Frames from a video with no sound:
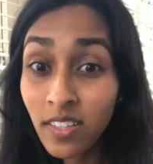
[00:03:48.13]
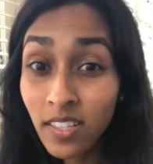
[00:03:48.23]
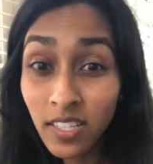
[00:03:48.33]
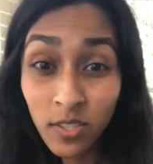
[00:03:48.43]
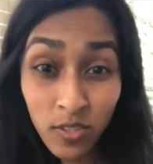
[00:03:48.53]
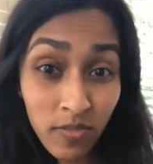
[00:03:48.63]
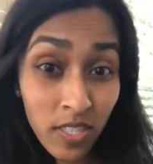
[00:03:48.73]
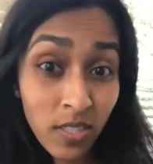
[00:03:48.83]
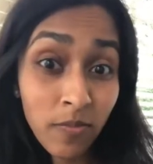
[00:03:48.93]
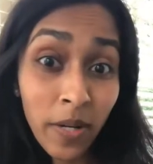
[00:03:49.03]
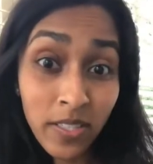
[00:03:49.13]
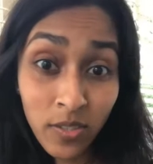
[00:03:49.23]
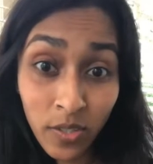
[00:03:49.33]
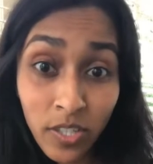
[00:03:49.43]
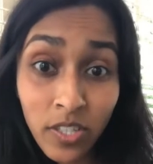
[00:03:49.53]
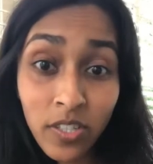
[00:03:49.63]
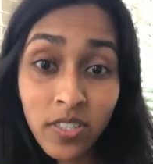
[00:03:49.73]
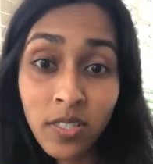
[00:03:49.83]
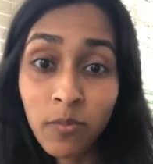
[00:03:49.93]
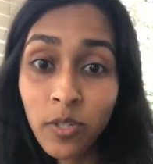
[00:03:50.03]
like the University of Barcelona on
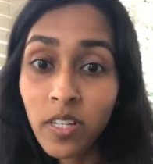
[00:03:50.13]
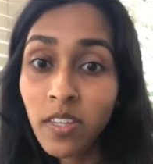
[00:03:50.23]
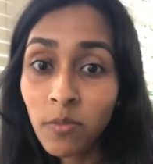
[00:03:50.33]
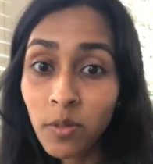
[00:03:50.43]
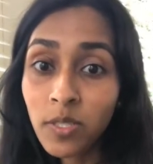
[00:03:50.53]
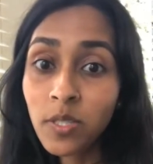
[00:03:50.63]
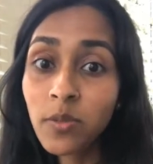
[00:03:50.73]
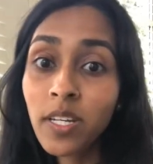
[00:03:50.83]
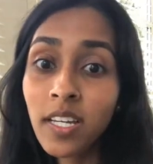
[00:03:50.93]
some work that we were doing,